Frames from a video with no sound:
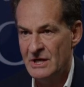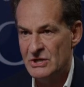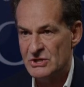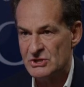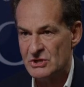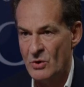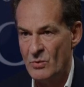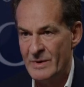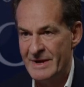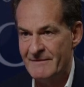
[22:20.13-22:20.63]

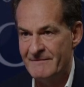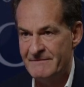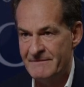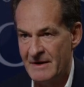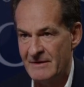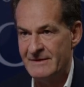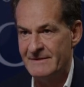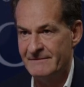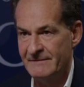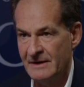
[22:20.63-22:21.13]
So we're
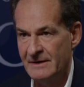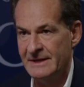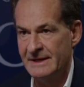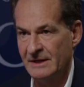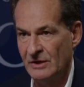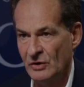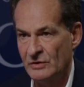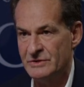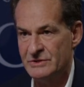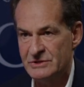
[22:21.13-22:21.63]
very, very
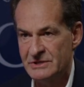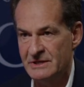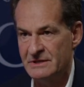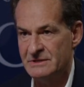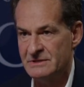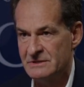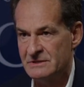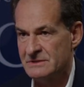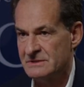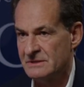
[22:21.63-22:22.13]

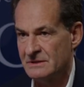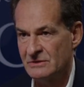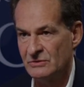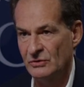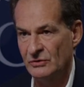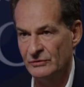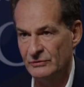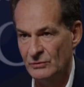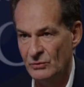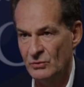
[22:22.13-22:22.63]
conscientious
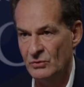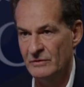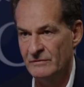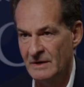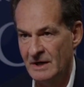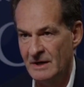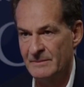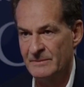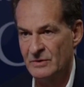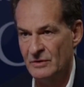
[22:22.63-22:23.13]
across all of
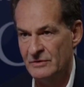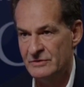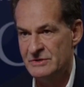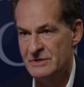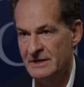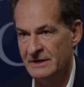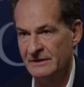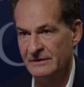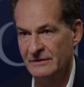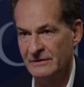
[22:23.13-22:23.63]
our
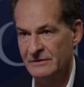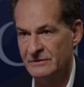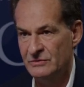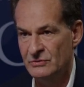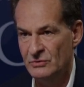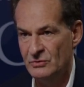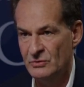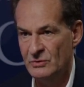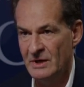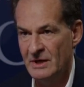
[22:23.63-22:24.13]
projects
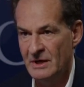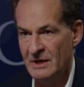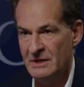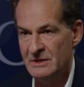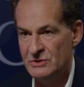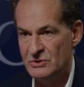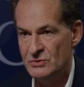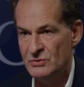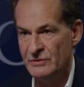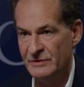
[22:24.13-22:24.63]
to
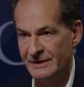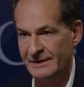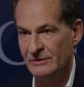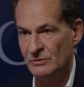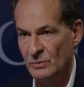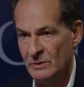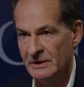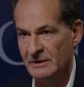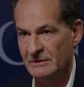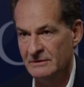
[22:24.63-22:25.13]
do things
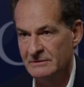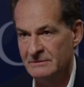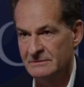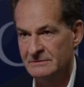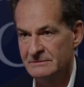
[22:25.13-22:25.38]
well.